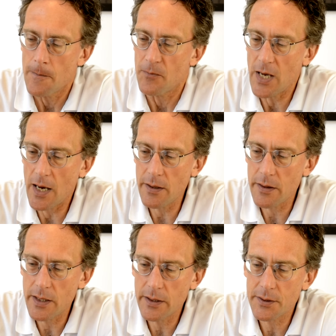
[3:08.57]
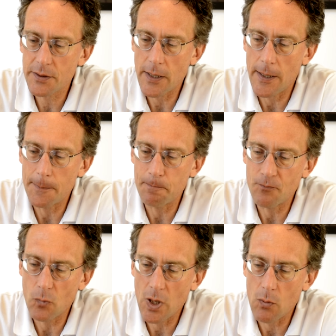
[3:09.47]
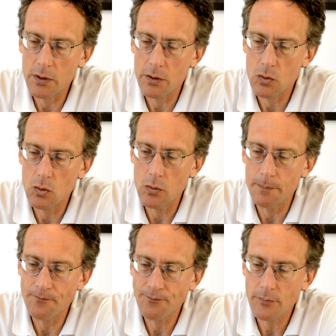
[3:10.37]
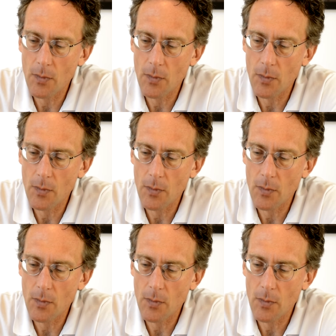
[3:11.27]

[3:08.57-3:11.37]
The other thing is, what I wanted to